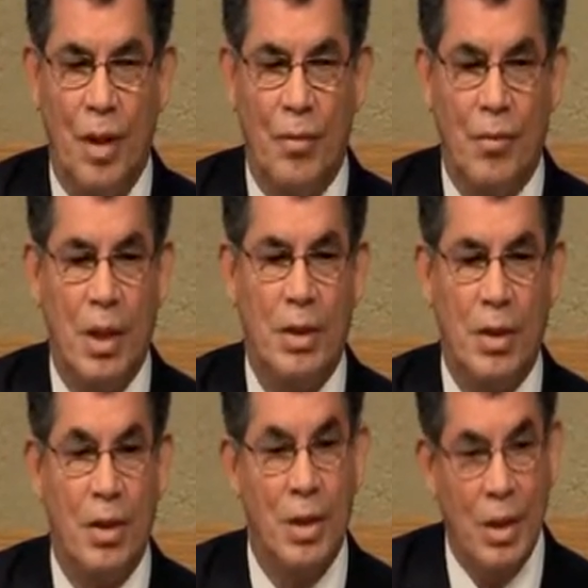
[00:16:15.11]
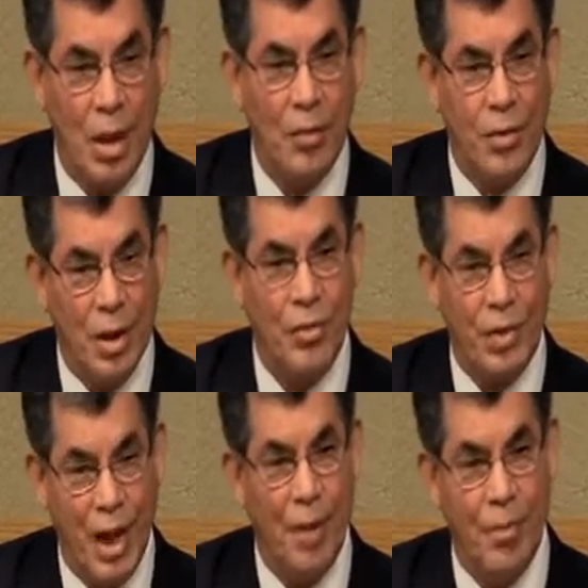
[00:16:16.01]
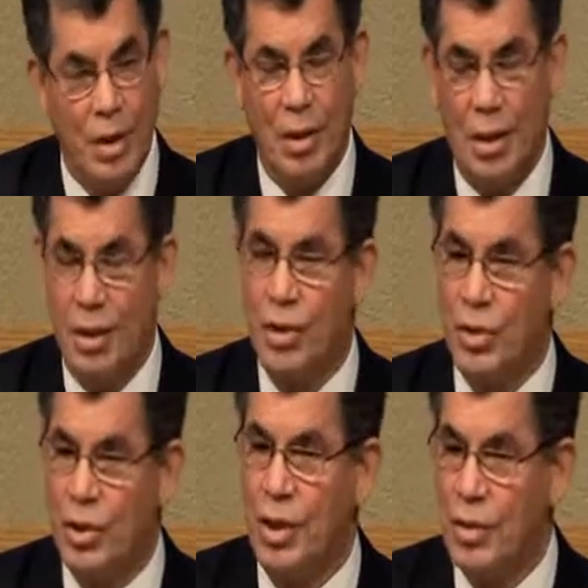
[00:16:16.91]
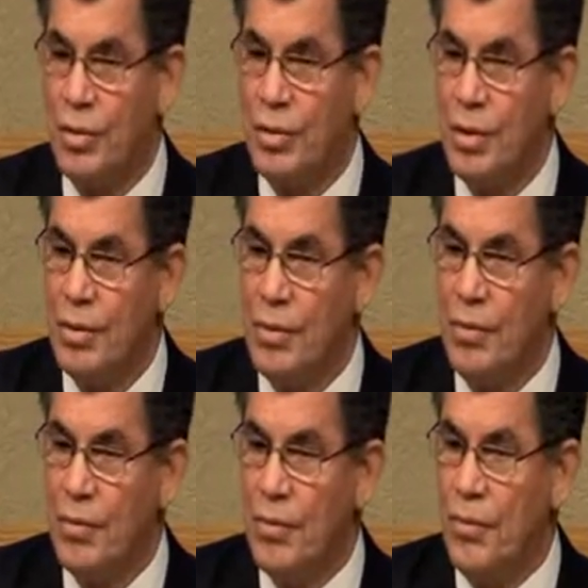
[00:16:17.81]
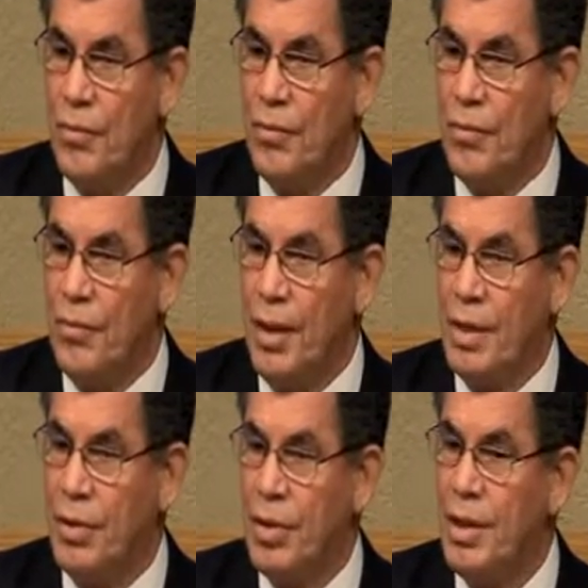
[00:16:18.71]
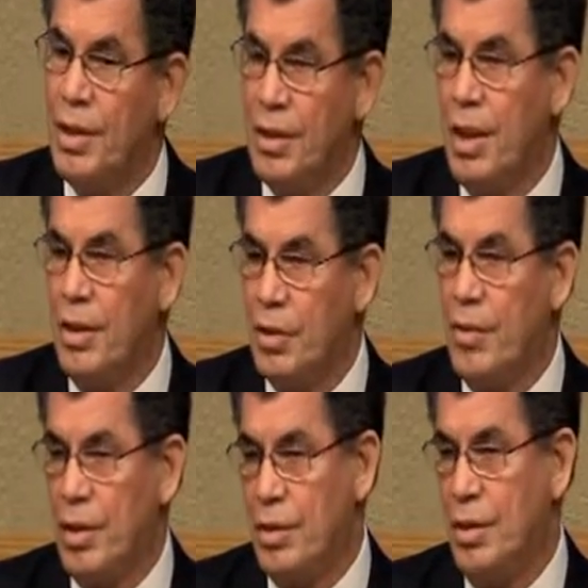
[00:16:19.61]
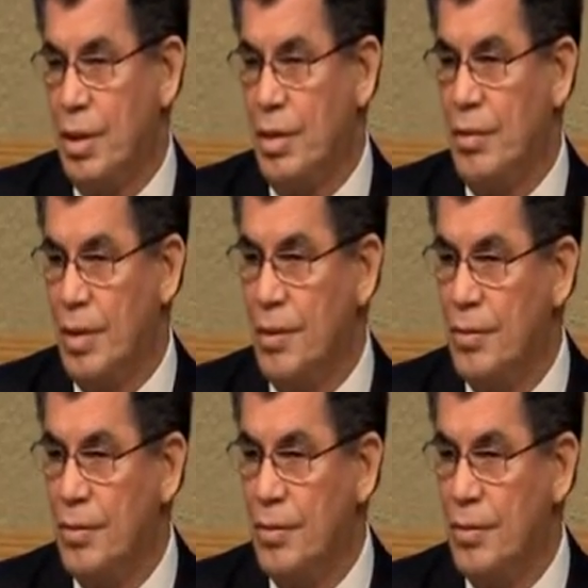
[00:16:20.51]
But there are enough things happening in this country that is leading that direction anyway.